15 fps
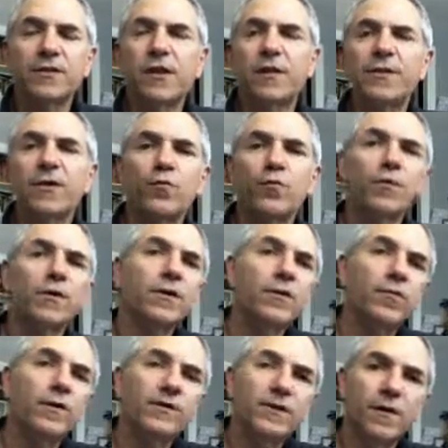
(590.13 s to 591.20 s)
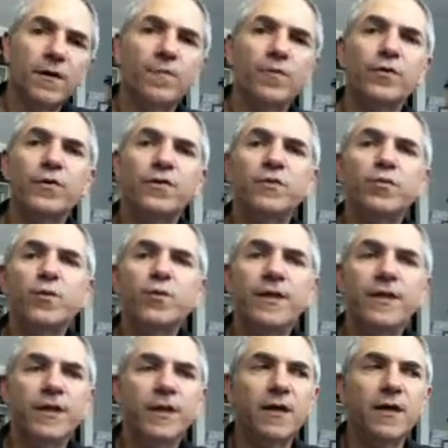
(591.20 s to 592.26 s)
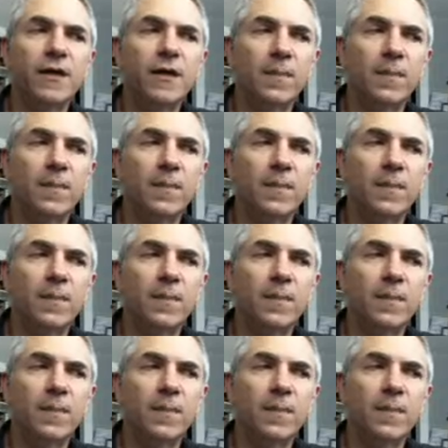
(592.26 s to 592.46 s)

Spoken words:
and I think really what's helpful is reading